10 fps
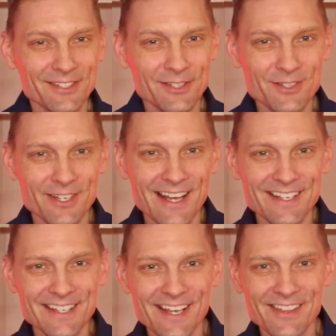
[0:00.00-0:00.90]
use an
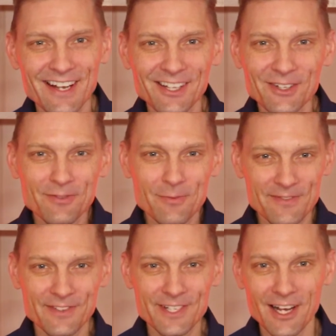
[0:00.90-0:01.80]
idea that I learned from a
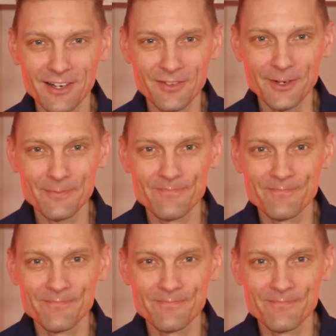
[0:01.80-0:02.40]
photographer.